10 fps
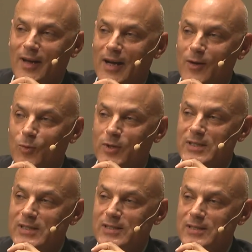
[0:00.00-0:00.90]
I
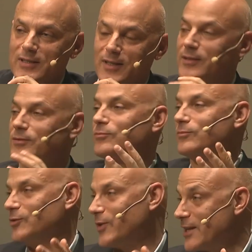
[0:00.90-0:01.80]
was a
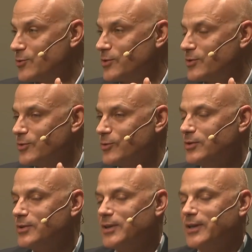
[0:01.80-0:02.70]
graduate student